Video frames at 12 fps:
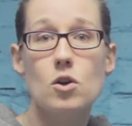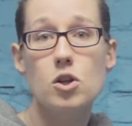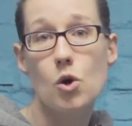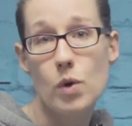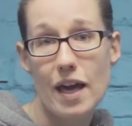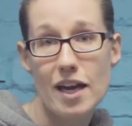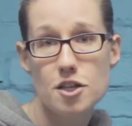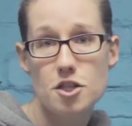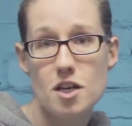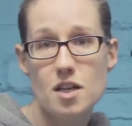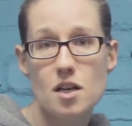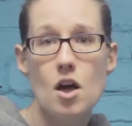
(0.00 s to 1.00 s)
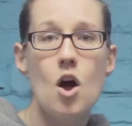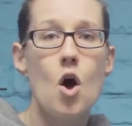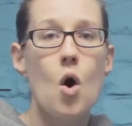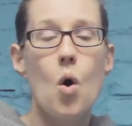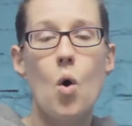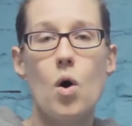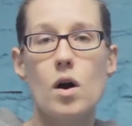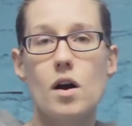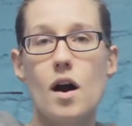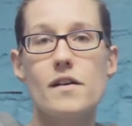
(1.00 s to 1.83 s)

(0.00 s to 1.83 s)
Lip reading: location, or are